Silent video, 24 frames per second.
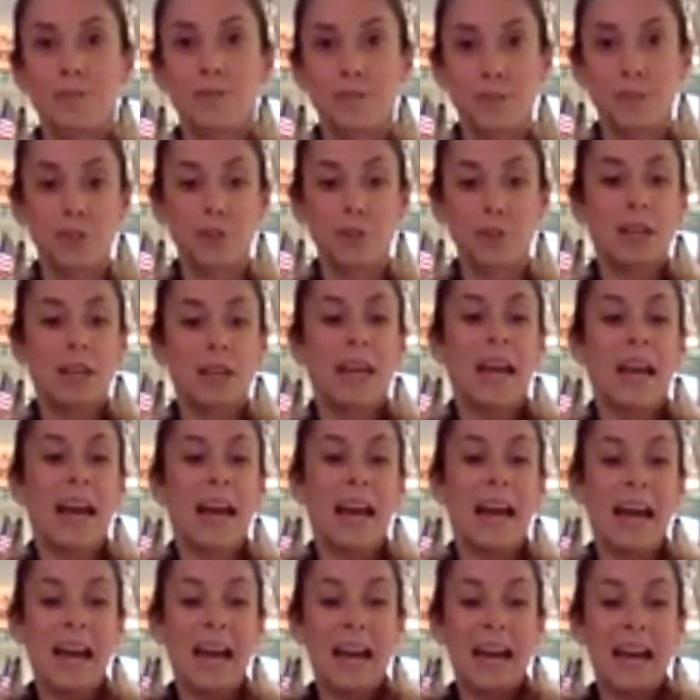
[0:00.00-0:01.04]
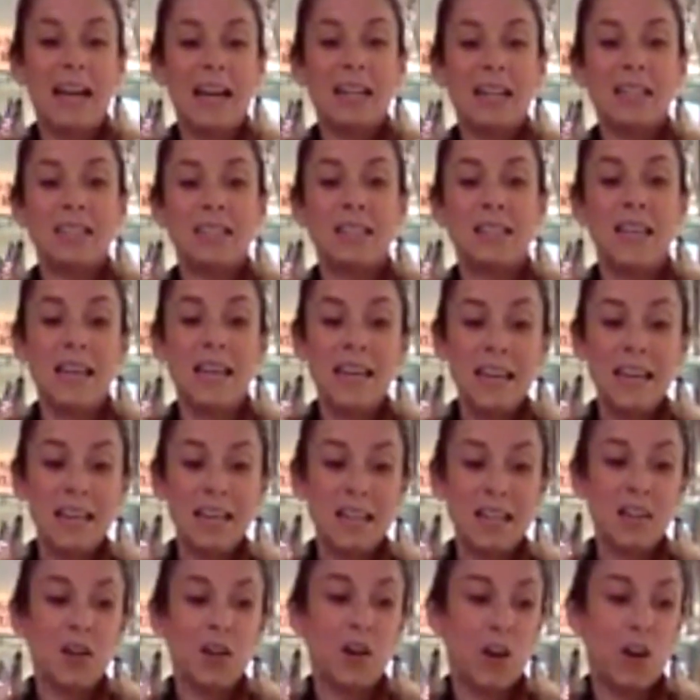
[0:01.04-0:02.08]
fruit, and they eat
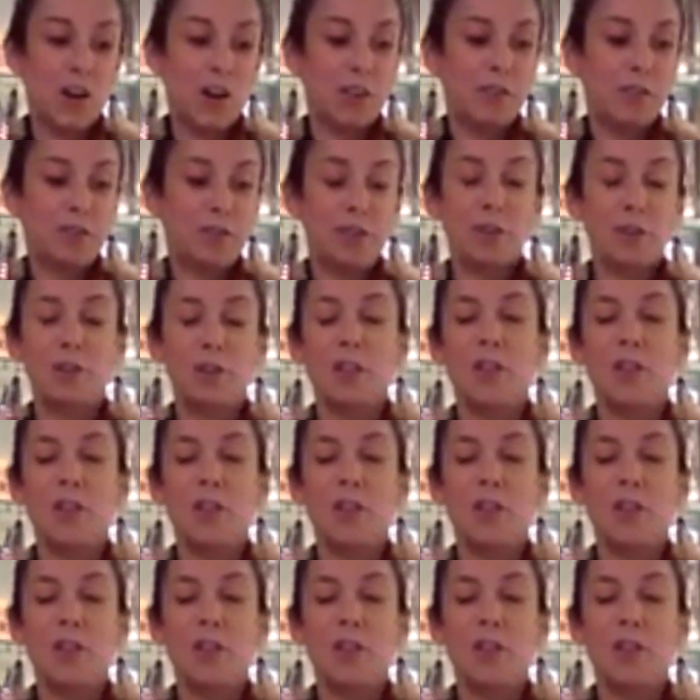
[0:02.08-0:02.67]
it on fruit.